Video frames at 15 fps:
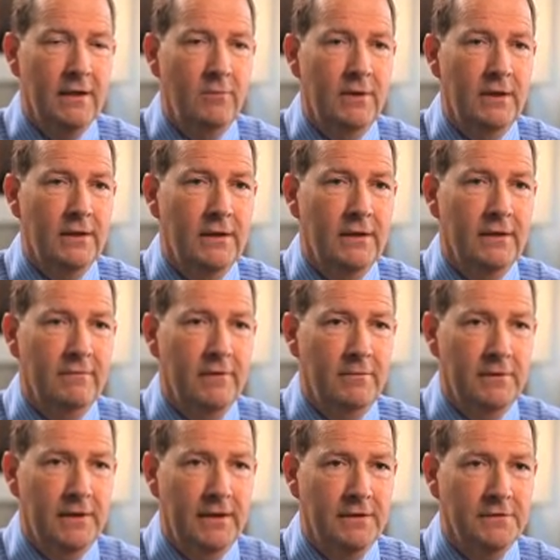We can give
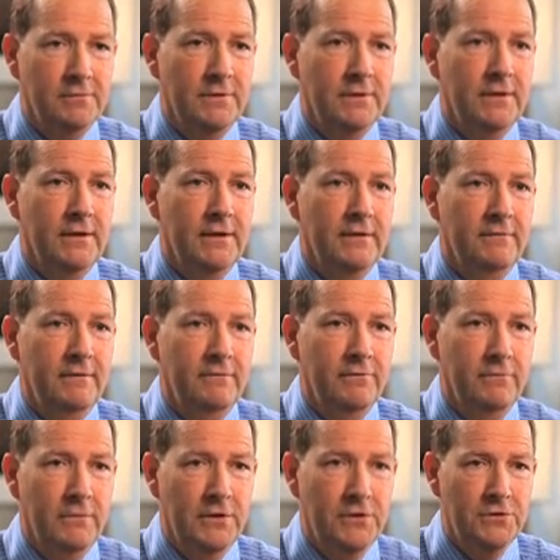updates, we can give
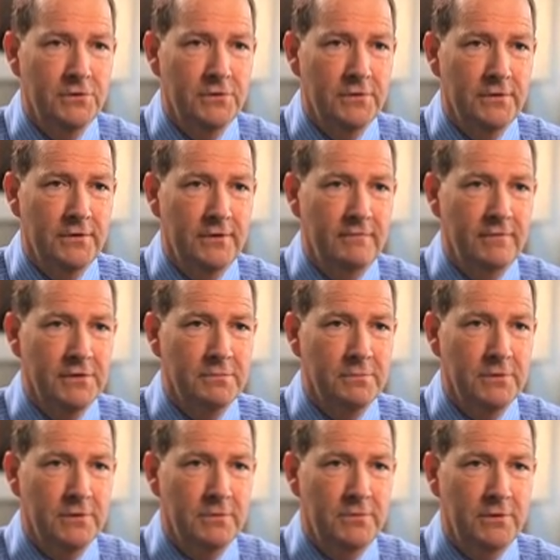information to the
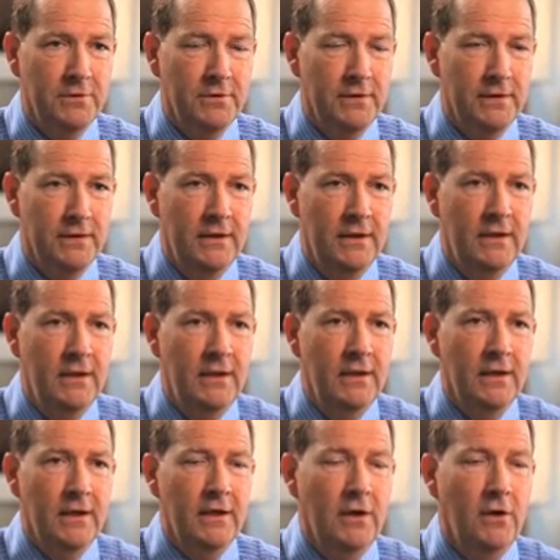investment community
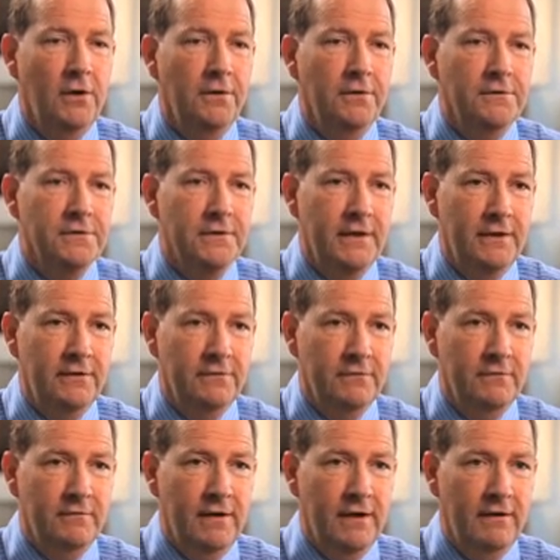on the status
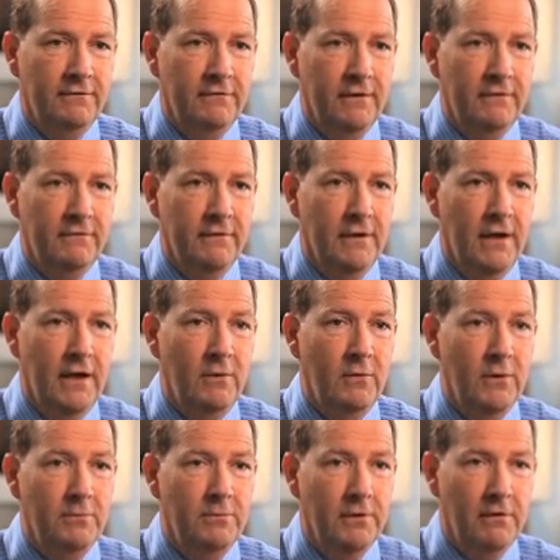of the assets and how
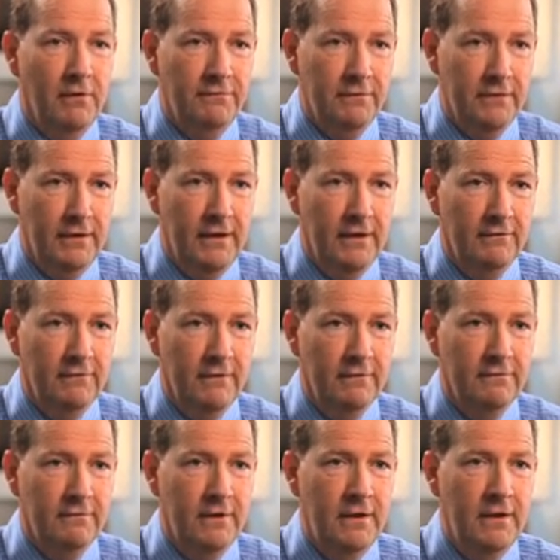we're progressing the
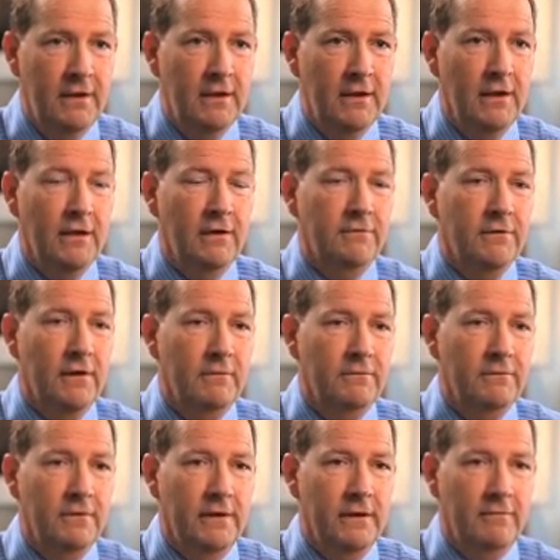assets, and it's up
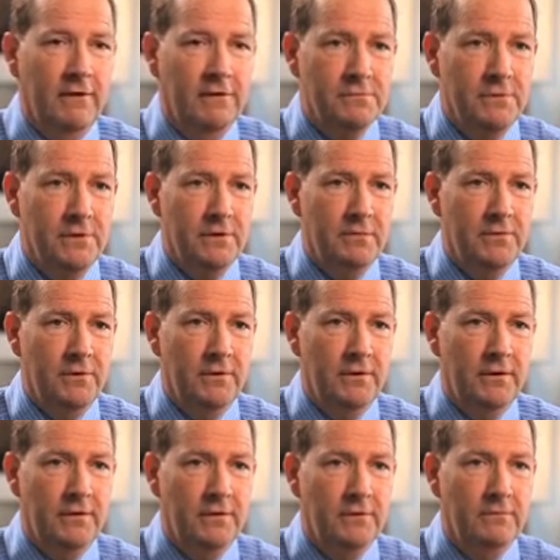to the investment
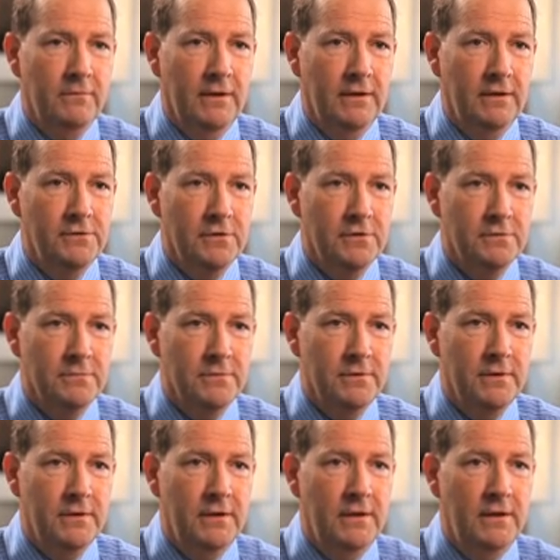community to make a
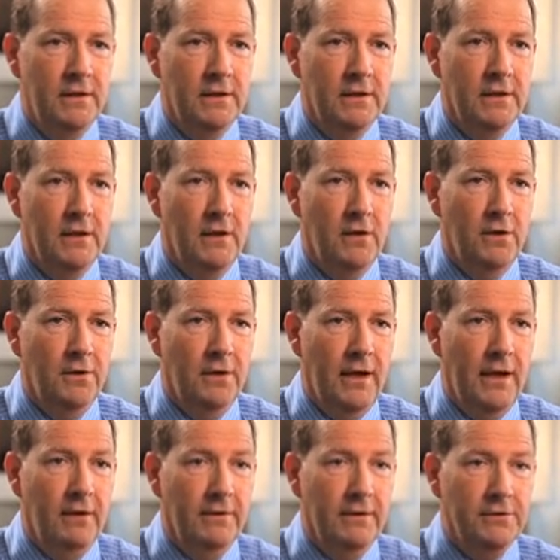judgment on
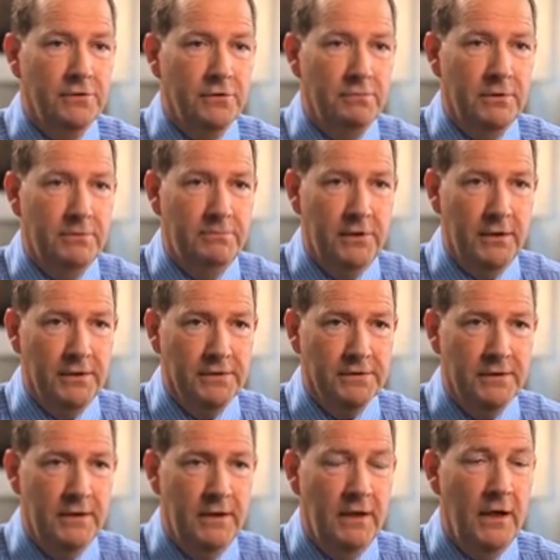how that should be priced.